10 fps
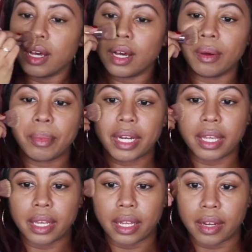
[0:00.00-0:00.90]
But
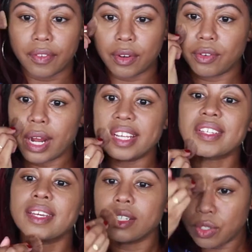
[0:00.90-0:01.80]
again, if you're dry
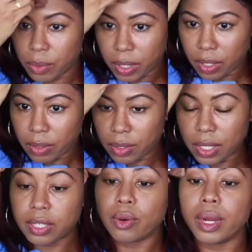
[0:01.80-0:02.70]
skinned, you want to use
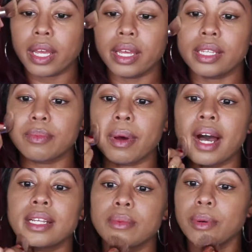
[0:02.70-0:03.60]
this quick as
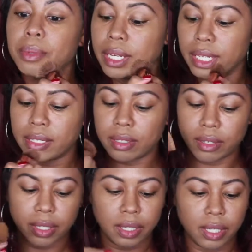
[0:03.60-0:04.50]
possible because it's
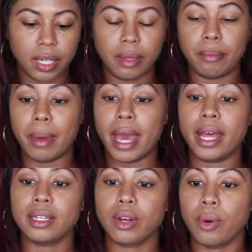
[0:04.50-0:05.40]
going to get
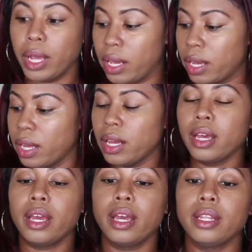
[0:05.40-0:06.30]
matte quick.
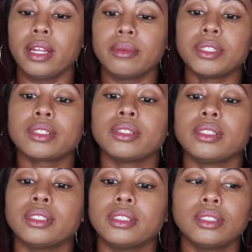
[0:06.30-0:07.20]
And then I'm just going
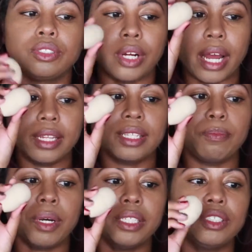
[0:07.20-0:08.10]
to try the
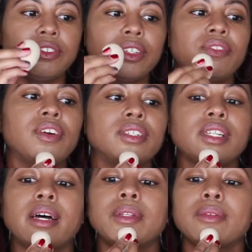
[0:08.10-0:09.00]
sponge for the first
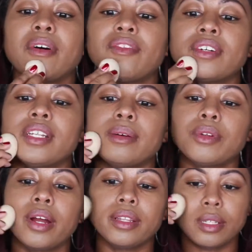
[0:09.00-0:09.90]
time. This is my first time
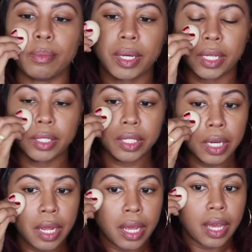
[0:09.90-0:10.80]
trying the sponge.
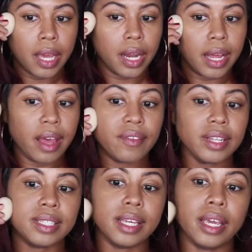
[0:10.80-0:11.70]
And I have
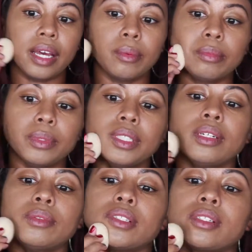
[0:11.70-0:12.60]
it damp. And
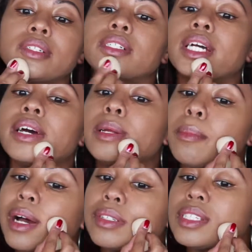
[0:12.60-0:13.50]
I'm just going to kind of
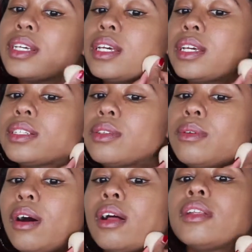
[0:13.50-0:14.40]
bounce it
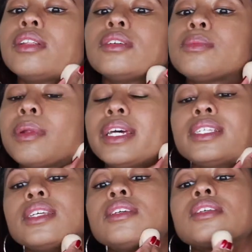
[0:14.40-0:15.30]
into all of those
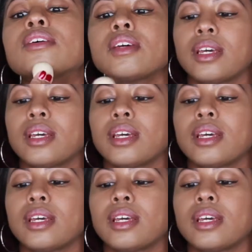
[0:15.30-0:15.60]
places.